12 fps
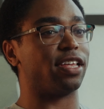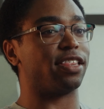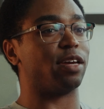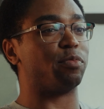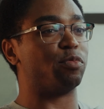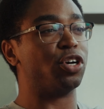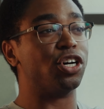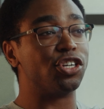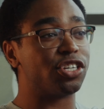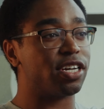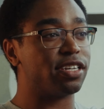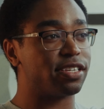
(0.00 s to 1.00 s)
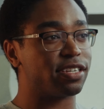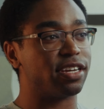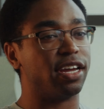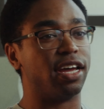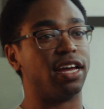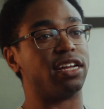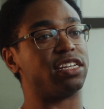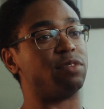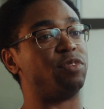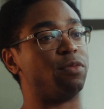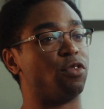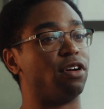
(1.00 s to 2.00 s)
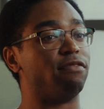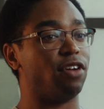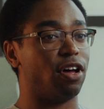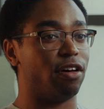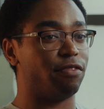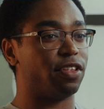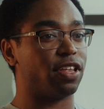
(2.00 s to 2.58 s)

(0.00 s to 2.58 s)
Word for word: think they push us to be more involved in